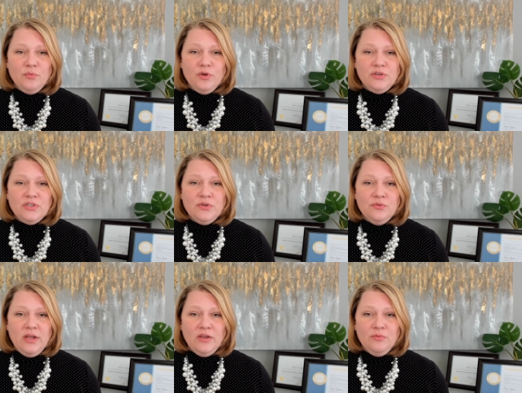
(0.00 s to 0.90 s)
Word to
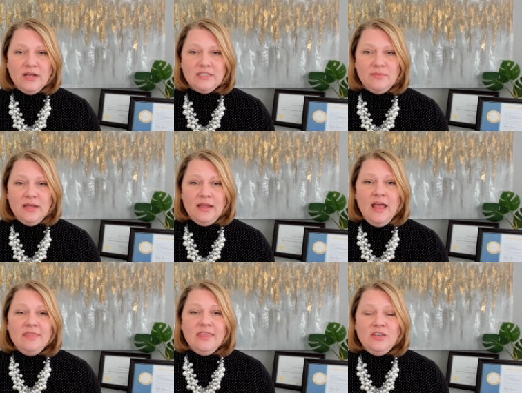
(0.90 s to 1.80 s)
create your resume,
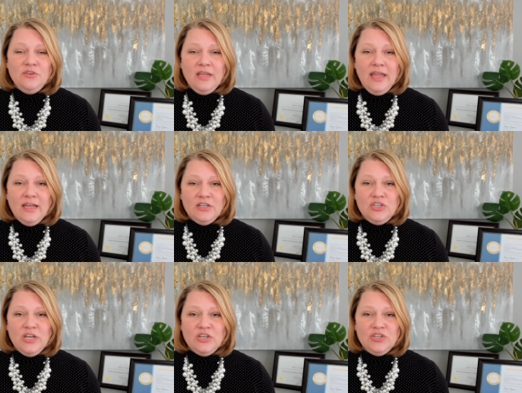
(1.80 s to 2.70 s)
then you can
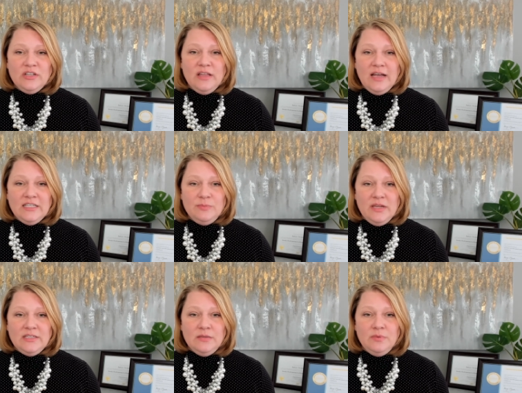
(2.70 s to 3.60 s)
change the line
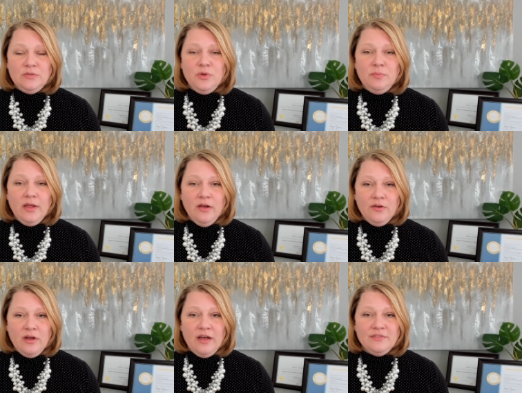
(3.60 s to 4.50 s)
spacing between
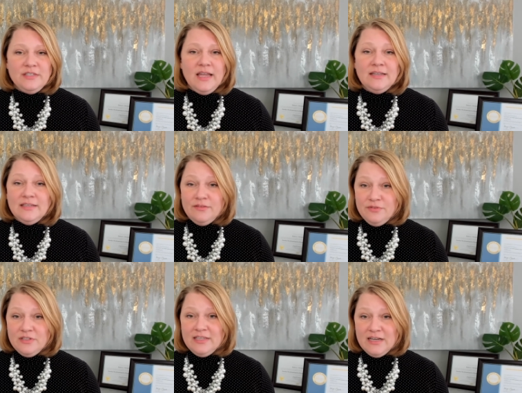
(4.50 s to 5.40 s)
paragraphs and
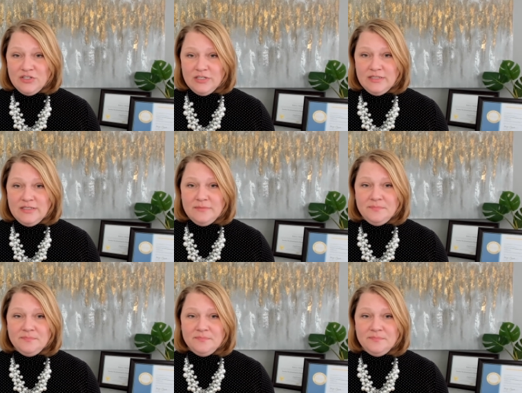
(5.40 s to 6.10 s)
different sections.